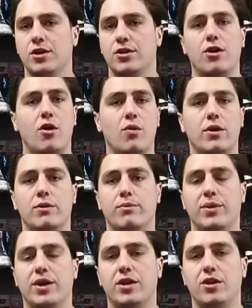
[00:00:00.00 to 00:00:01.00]
No one
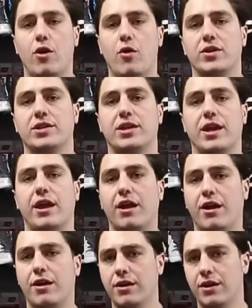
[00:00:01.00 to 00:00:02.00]
bid, no one
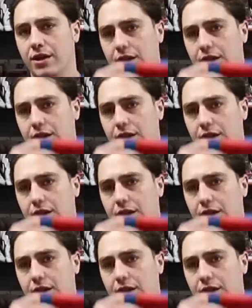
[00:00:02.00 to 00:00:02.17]
cared.